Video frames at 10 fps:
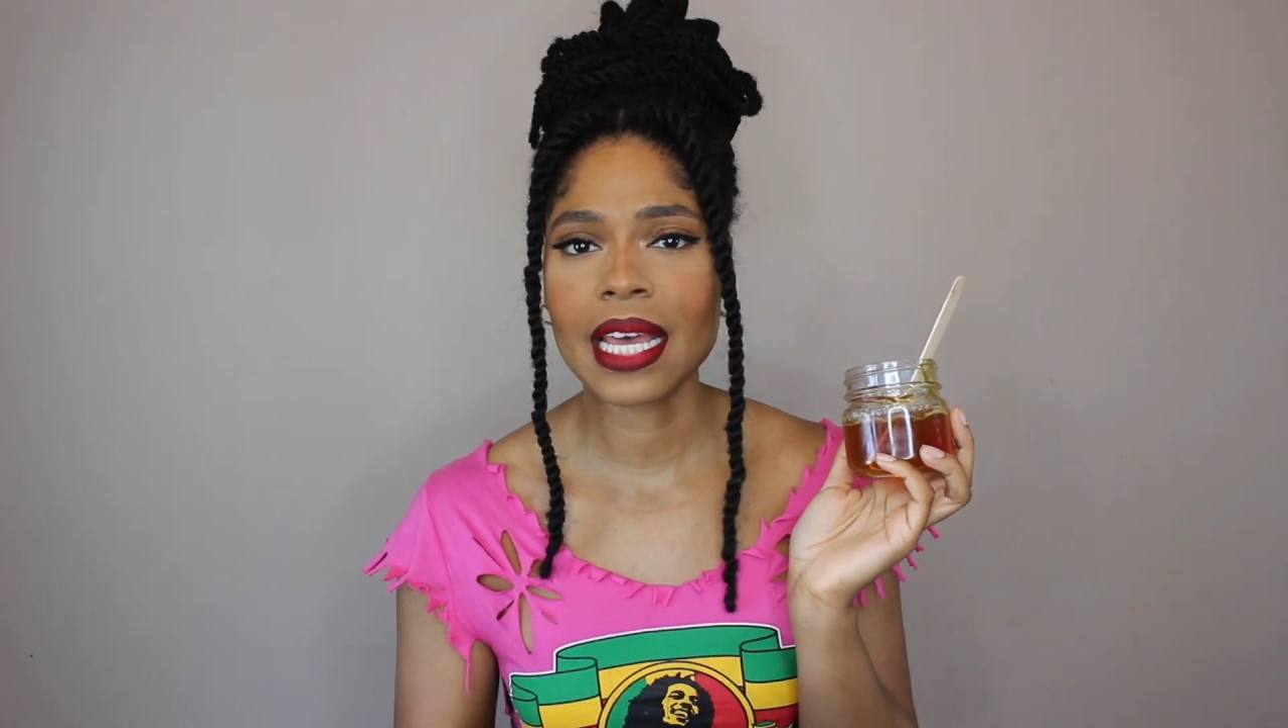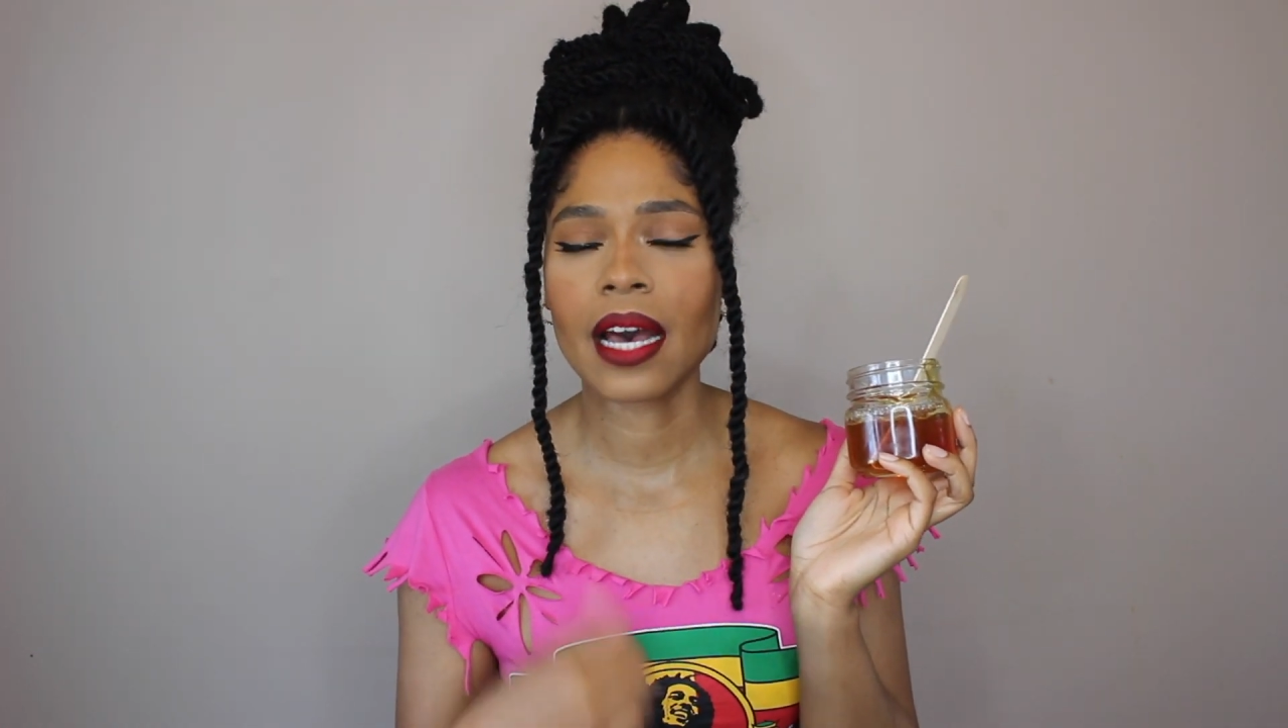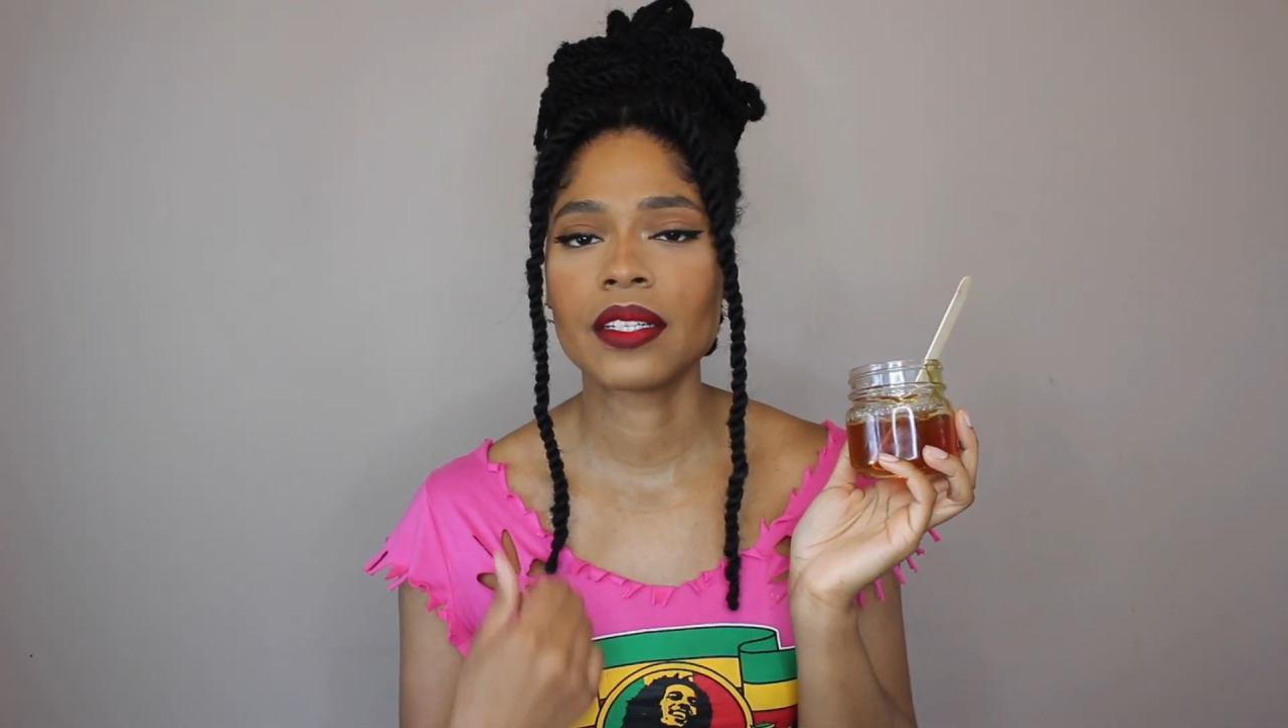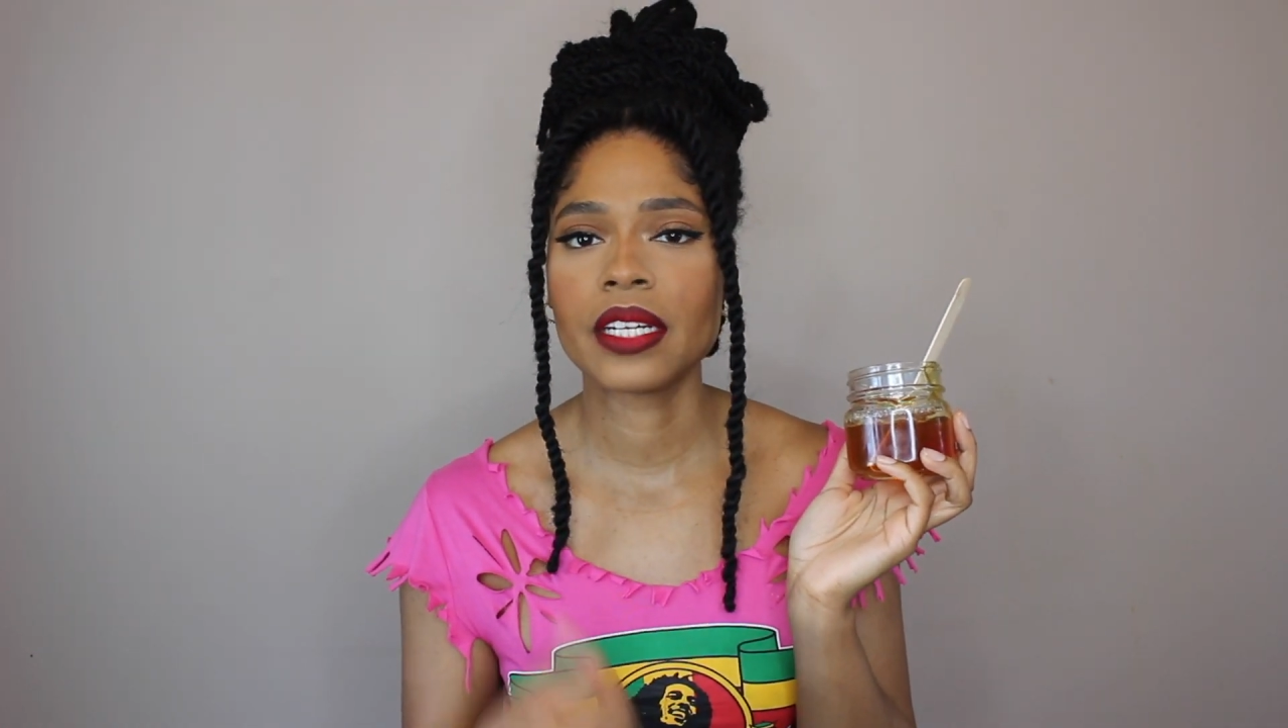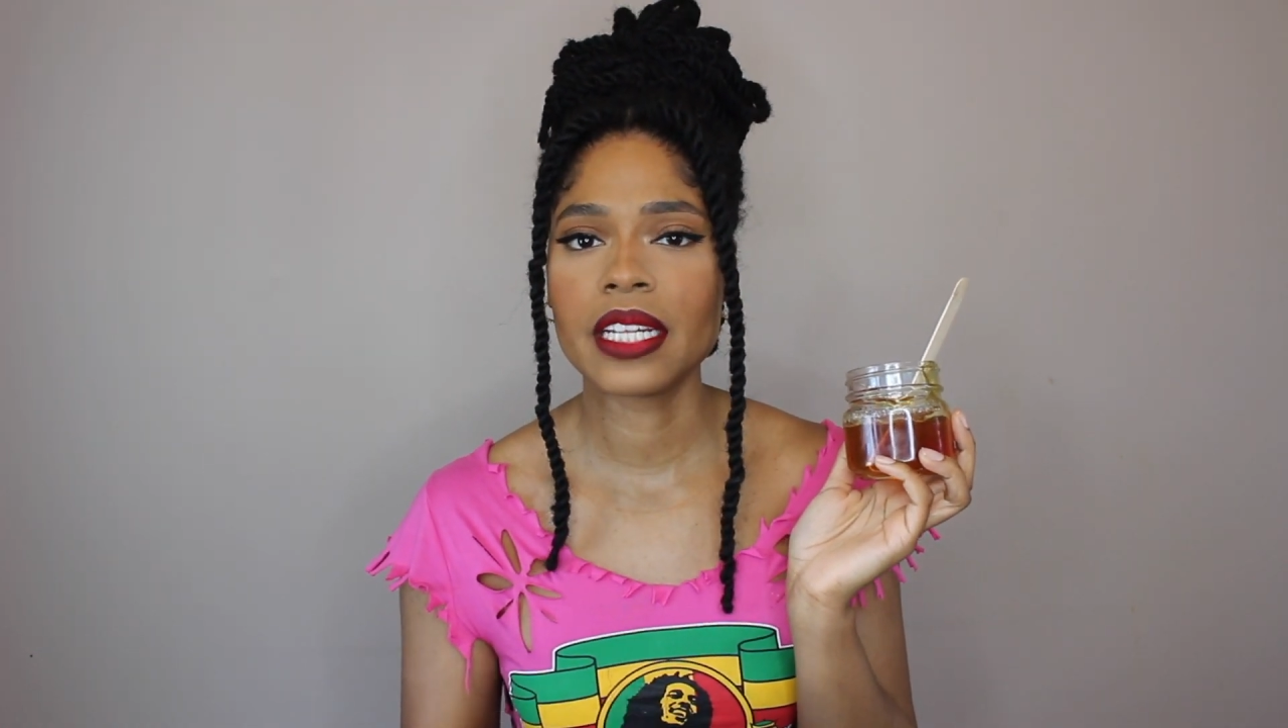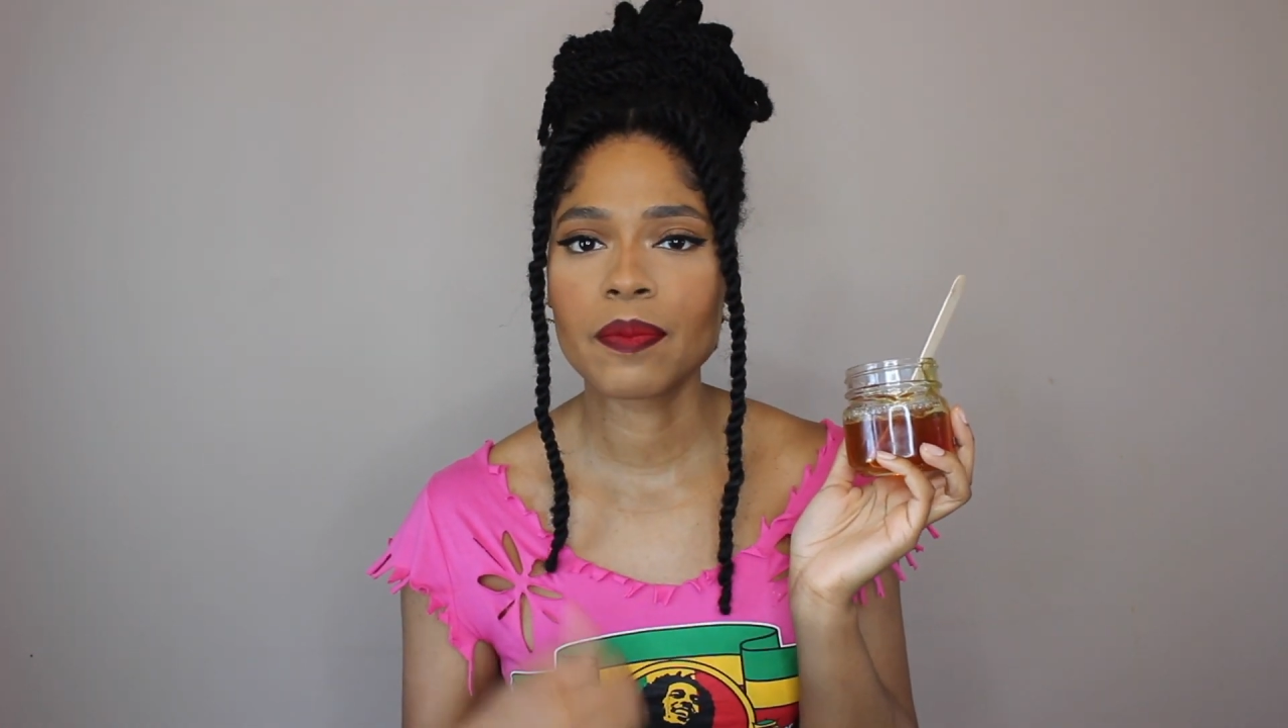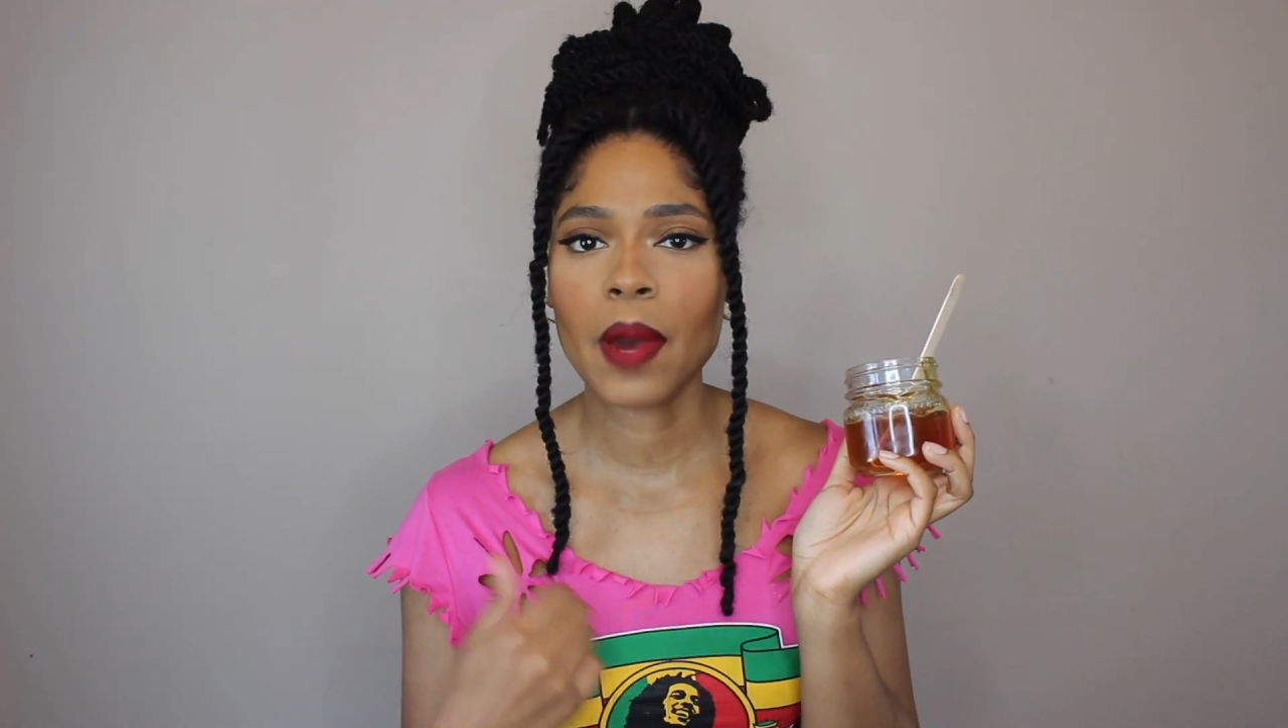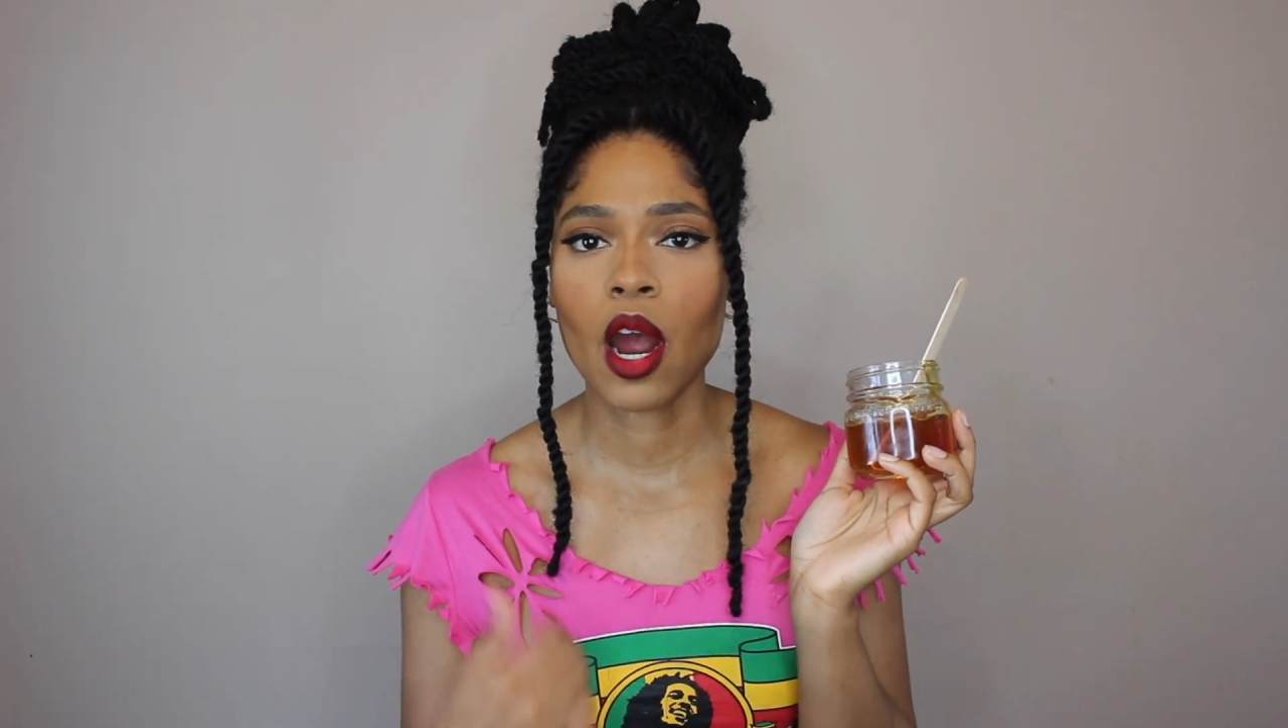that underneath my